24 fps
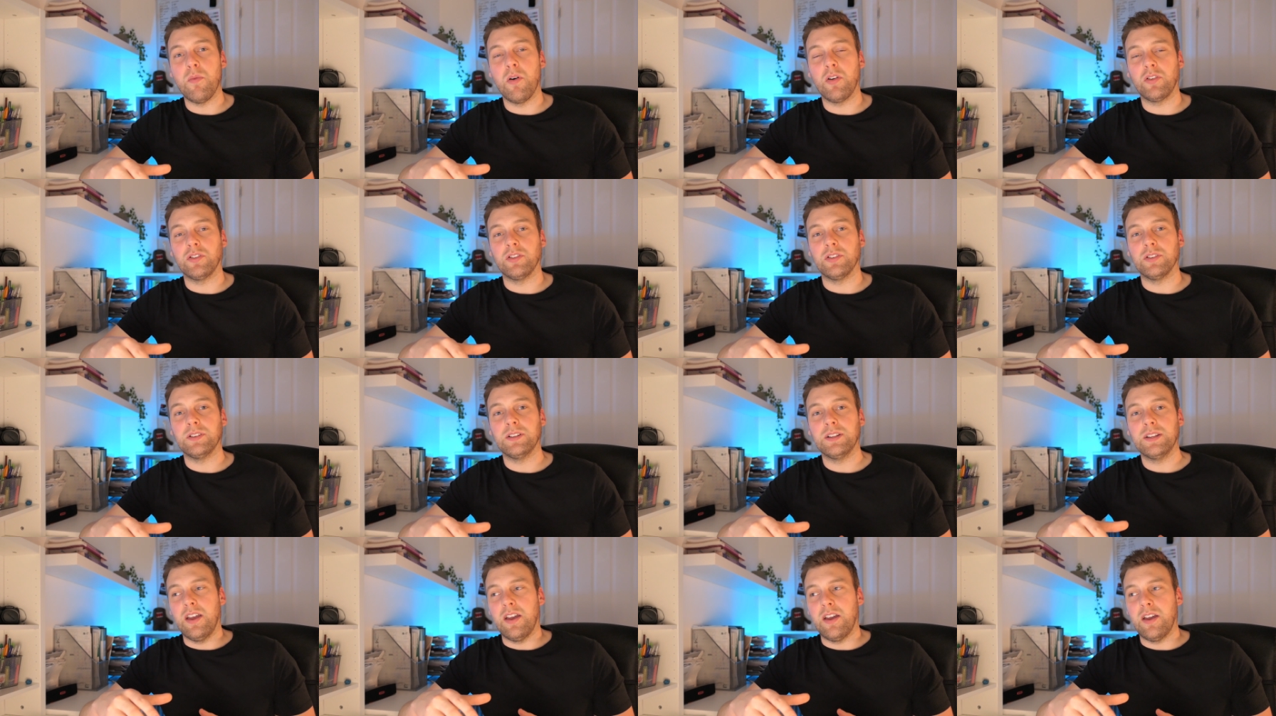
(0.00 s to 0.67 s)

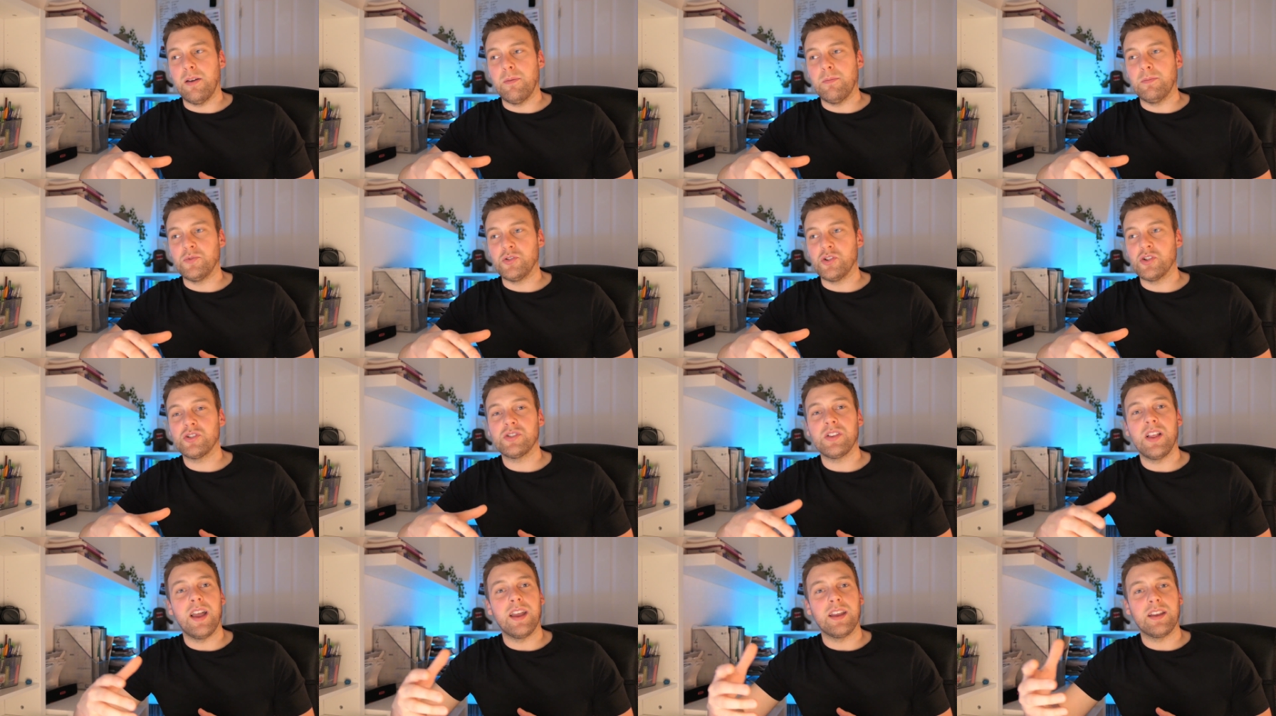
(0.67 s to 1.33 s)
model,
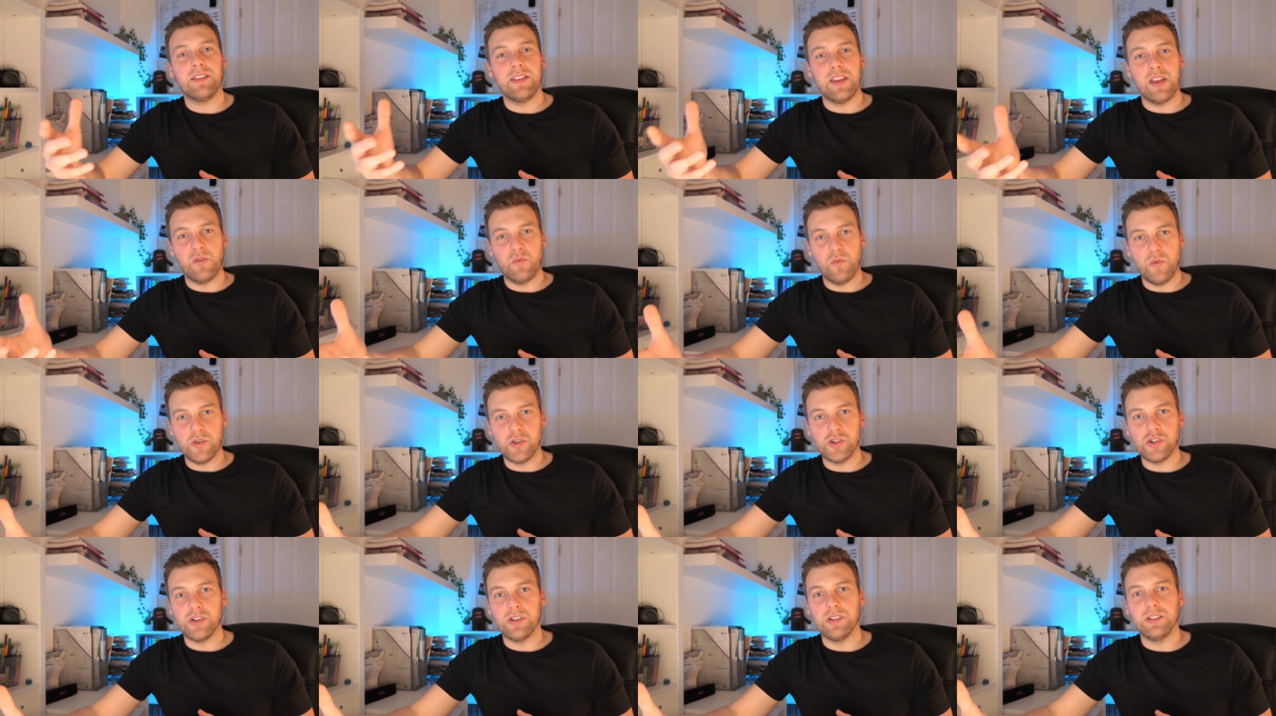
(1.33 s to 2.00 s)
just like the
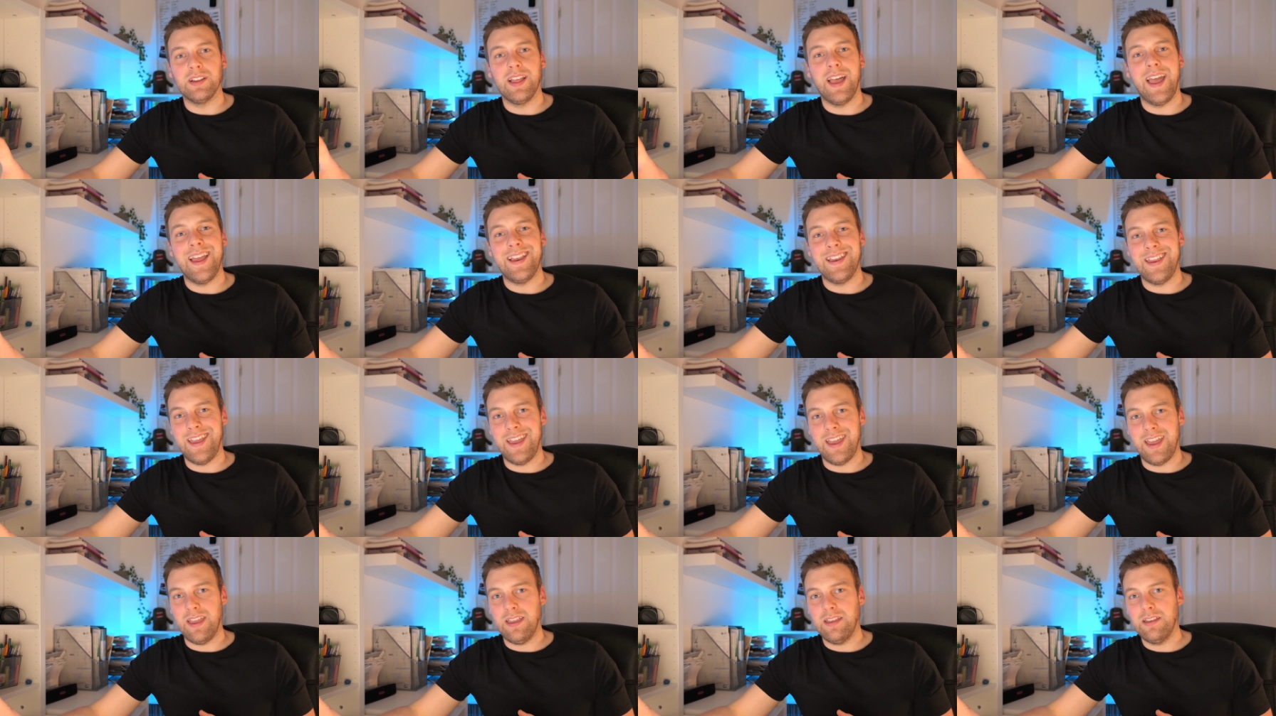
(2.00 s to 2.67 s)
original
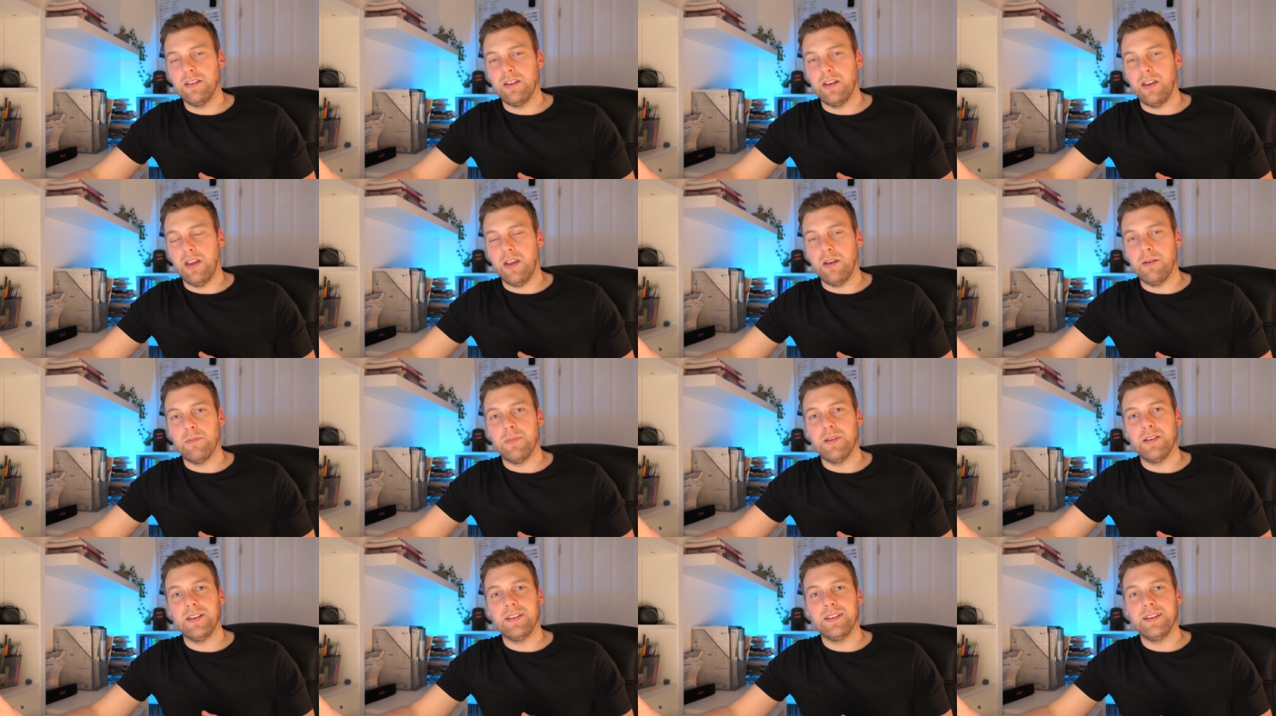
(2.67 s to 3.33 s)
NA
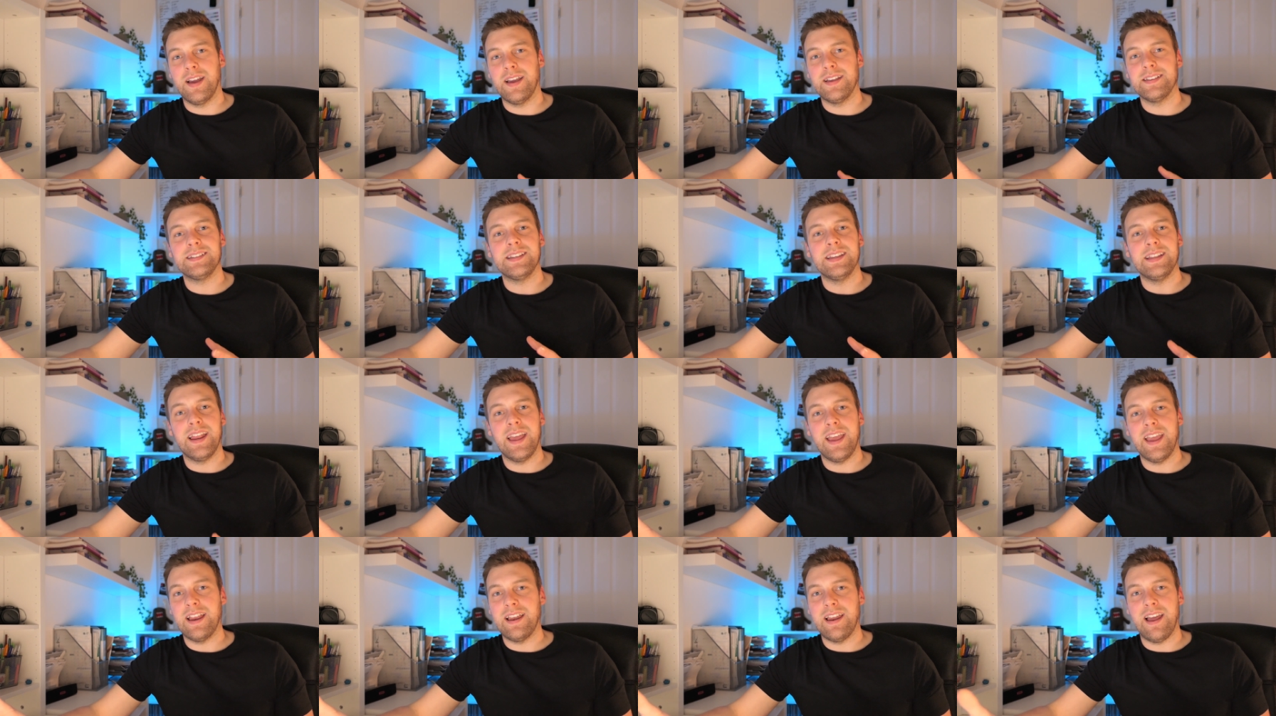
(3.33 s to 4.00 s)

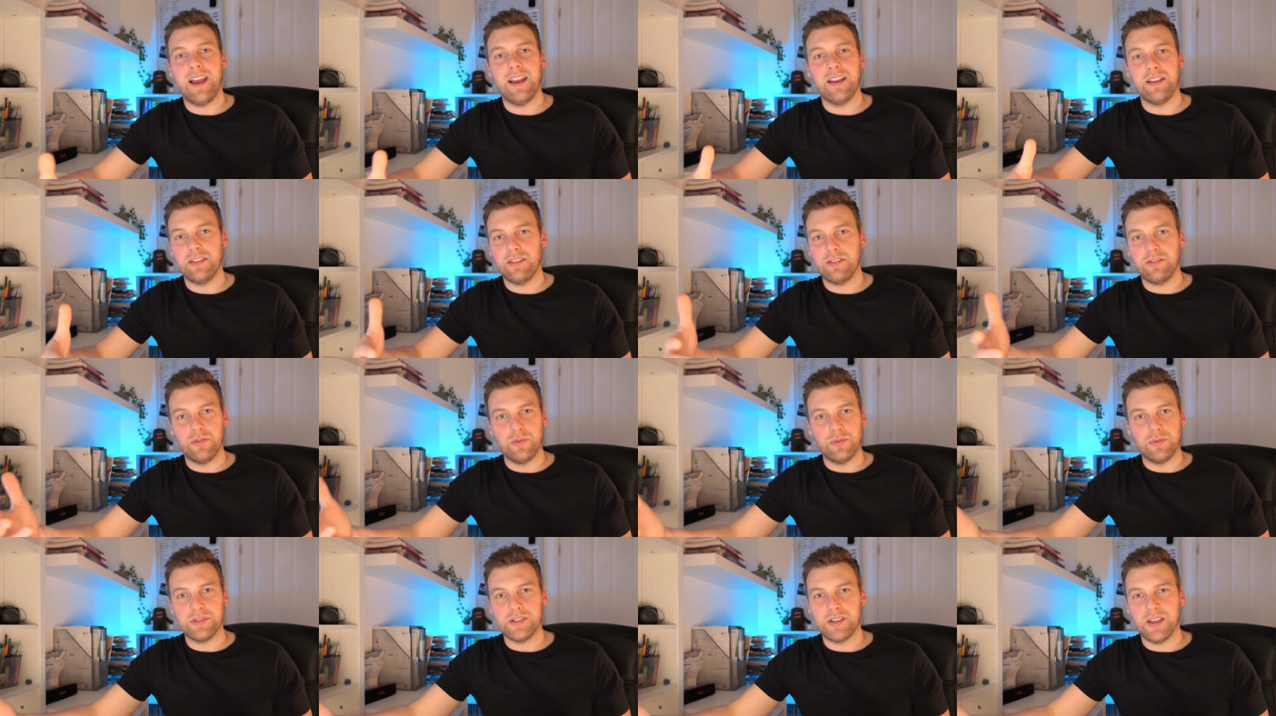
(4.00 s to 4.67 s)
1989
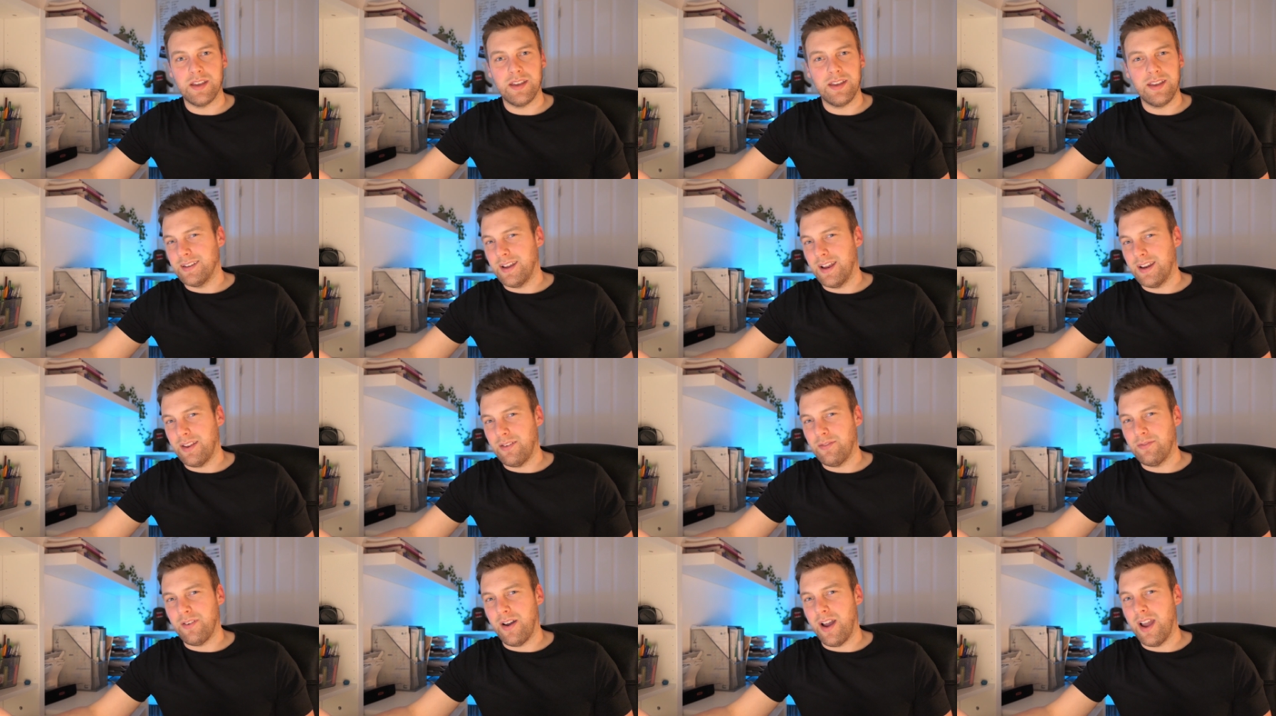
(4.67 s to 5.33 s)
through to
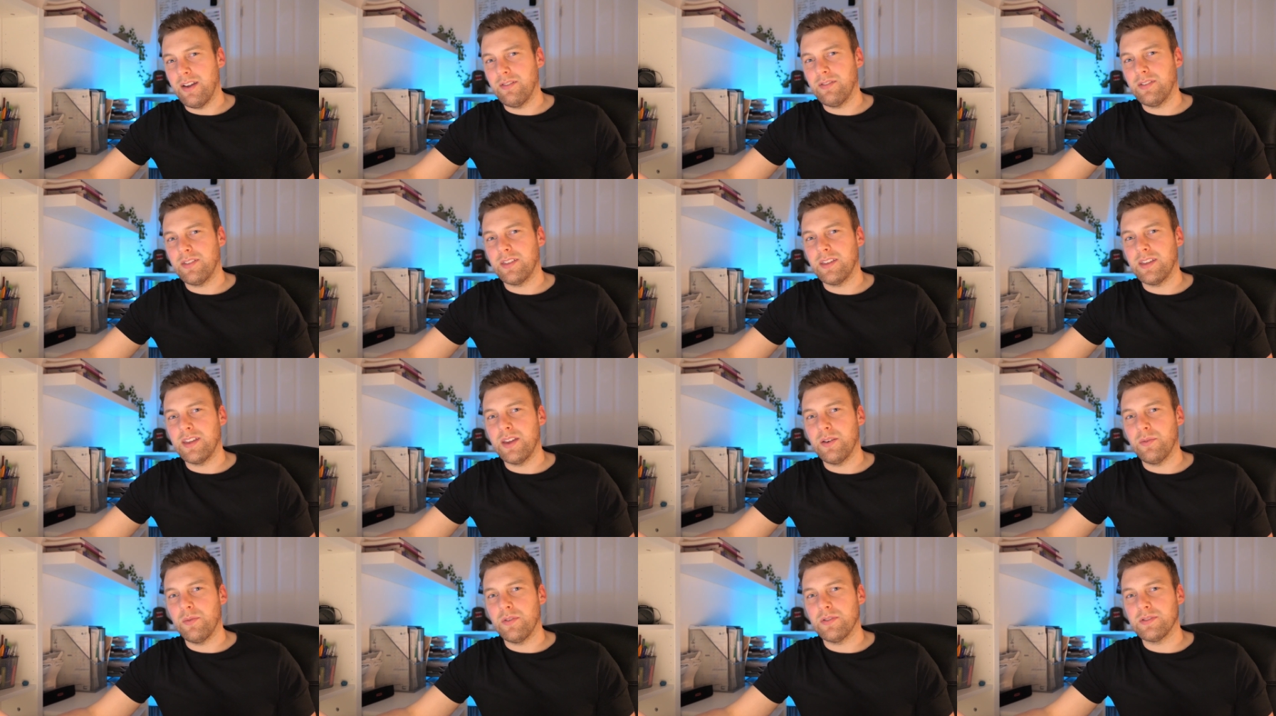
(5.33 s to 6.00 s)
95, I
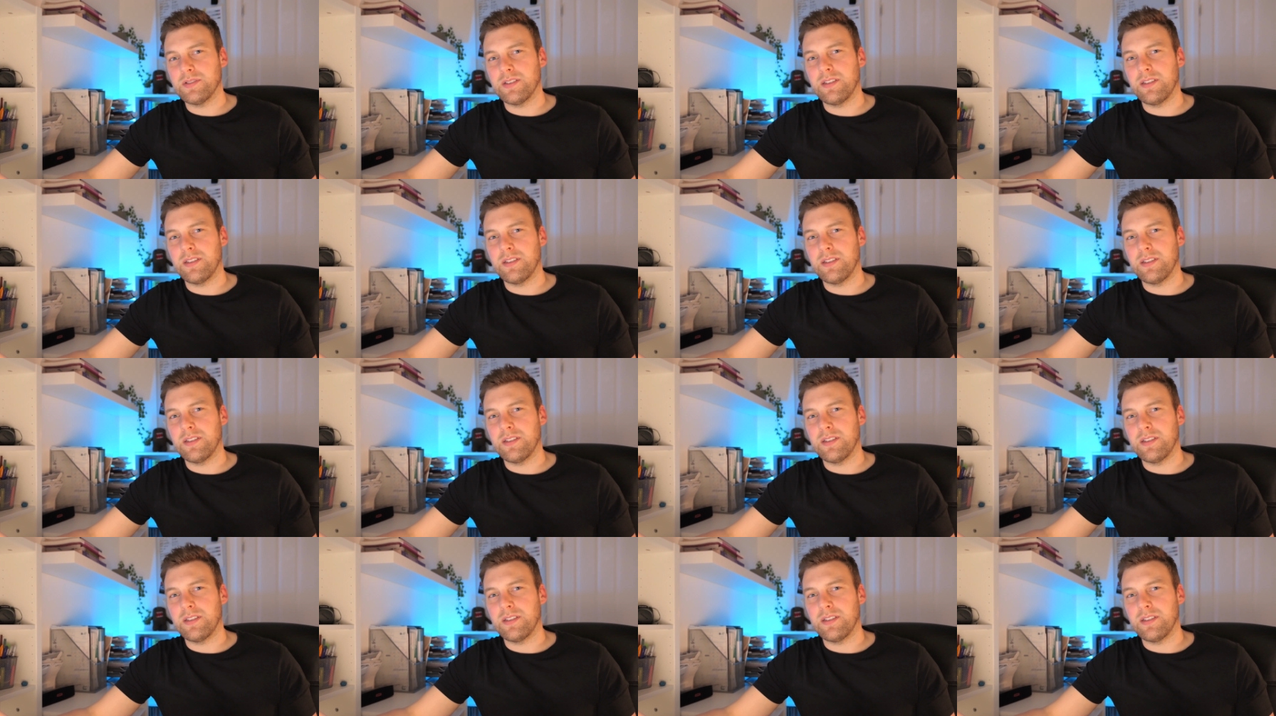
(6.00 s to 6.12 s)
think it was.